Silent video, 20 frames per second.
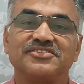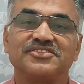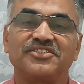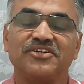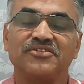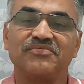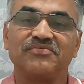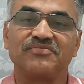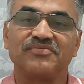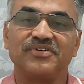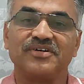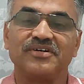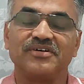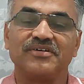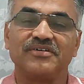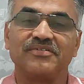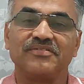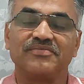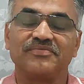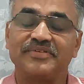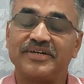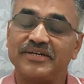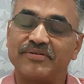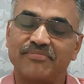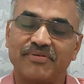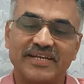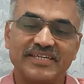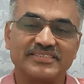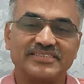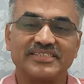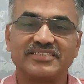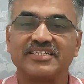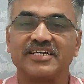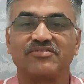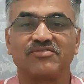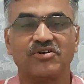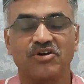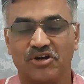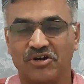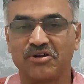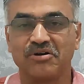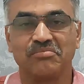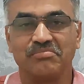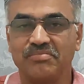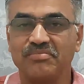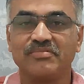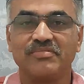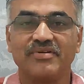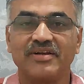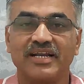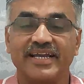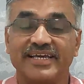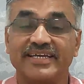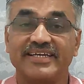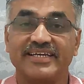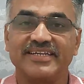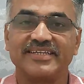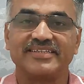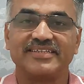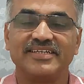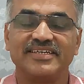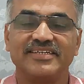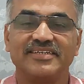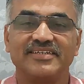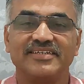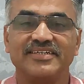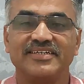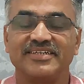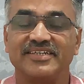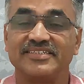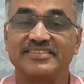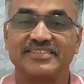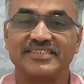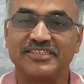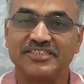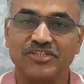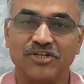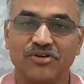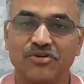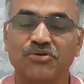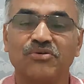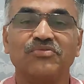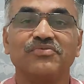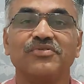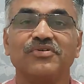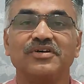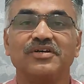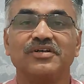shrimp feed prices have gone up like anything. It has hit the roof